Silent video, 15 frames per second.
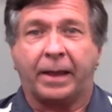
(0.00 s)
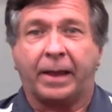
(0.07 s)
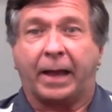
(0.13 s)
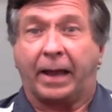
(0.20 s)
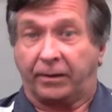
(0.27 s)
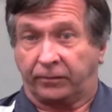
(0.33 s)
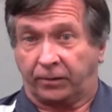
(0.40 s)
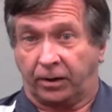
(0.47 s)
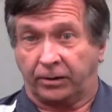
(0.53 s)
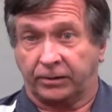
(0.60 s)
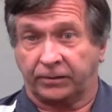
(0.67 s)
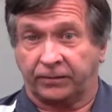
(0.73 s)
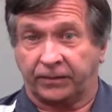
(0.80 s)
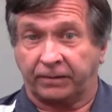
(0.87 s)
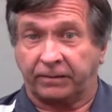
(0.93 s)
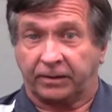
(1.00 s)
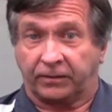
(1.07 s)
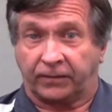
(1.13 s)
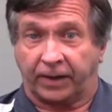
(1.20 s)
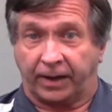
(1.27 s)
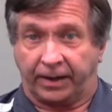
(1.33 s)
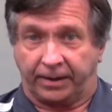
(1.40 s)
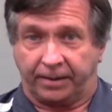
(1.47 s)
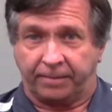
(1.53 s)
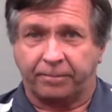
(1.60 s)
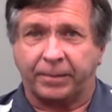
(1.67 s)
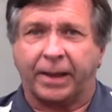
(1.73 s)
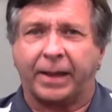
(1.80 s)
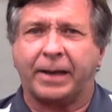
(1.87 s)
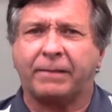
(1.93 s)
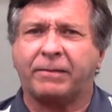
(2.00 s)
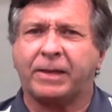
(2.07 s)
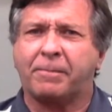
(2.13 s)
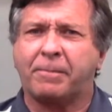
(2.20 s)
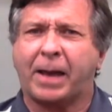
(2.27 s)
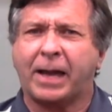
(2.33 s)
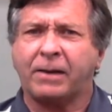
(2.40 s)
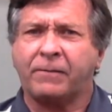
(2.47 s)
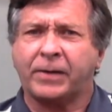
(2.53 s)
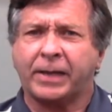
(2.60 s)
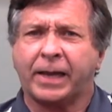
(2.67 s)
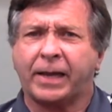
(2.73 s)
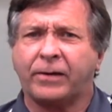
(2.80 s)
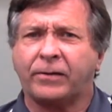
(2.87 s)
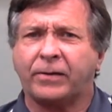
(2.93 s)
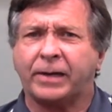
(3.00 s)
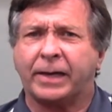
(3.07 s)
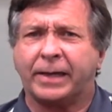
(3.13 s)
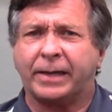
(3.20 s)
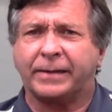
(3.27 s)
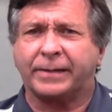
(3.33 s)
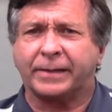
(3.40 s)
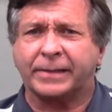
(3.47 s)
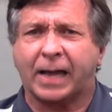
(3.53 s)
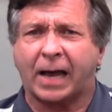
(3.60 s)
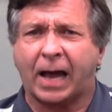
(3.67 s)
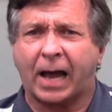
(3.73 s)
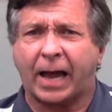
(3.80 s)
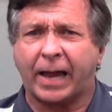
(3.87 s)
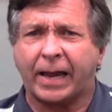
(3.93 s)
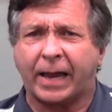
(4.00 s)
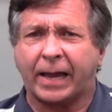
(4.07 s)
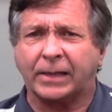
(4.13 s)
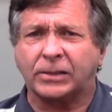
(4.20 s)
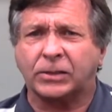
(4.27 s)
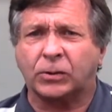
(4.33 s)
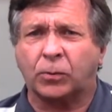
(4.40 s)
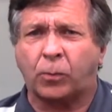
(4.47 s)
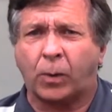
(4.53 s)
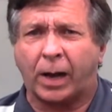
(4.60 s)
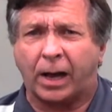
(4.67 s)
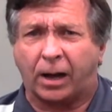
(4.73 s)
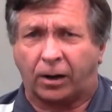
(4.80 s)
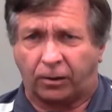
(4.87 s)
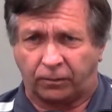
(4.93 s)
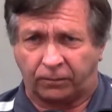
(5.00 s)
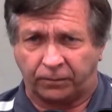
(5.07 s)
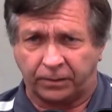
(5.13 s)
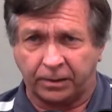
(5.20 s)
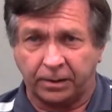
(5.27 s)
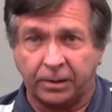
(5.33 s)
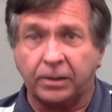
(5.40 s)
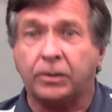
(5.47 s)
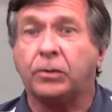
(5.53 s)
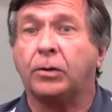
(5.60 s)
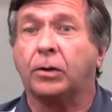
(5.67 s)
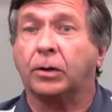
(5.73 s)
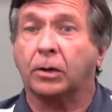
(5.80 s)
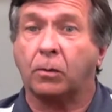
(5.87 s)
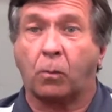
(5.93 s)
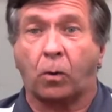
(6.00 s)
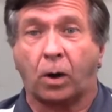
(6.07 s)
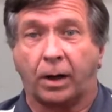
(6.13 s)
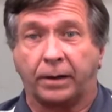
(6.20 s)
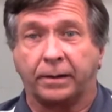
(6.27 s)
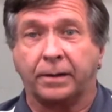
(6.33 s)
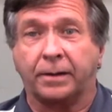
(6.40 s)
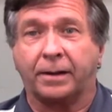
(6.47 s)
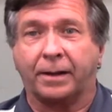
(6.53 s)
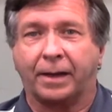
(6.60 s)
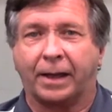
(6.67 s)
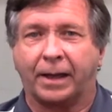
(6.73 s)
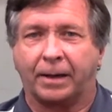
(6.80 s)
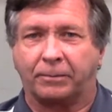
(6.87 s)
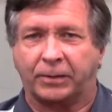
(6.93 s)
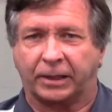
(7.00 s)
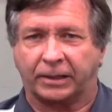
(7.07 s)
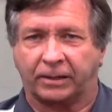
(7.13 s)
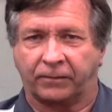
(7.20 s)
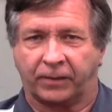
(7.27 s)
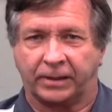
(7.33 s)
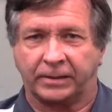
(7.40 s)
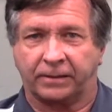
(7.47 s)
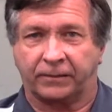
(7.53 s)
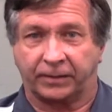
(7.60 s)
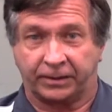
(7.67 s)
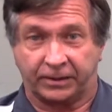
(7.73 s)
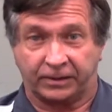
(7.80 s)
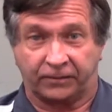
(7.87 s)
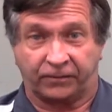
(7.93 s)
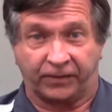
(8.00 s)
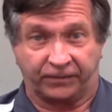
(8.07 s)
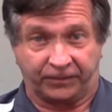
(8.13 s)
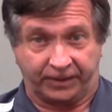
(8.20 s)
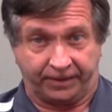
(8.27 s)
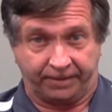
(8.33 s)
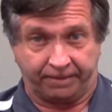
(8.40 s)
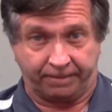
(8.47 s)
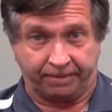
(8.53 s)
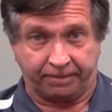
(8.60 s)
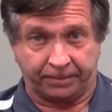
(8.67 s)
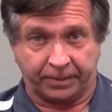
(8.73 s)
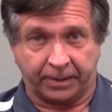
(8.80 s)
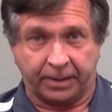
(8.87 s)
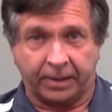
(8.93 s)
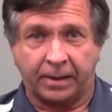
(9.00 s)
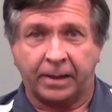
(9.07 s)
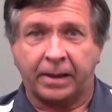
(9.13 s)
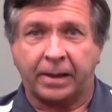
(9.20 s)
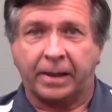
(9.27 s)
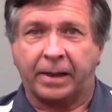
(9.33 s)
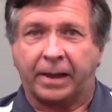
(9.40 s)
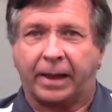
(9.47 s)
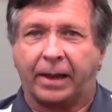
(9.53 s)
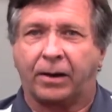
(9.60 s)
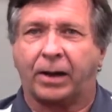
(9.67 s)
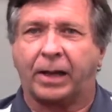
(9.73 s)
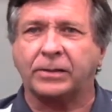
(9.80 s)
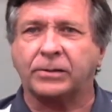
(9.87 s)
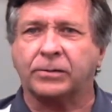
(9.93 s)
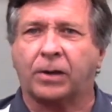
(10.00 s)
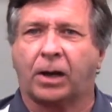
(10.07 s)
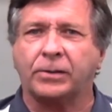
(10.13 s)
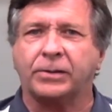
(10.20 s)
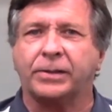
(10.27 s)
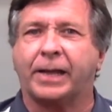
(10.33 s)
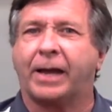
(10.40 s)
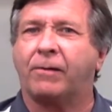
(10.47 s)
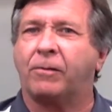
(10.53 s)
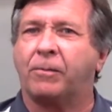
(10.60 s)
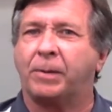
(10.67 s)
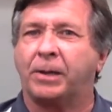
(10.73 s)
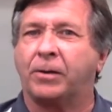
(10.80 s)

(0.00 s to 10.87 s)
and as large as 50 is fine. And if the magnification is as high as 12, you're going to want an objective lens of at least 50. A lens larger than that will be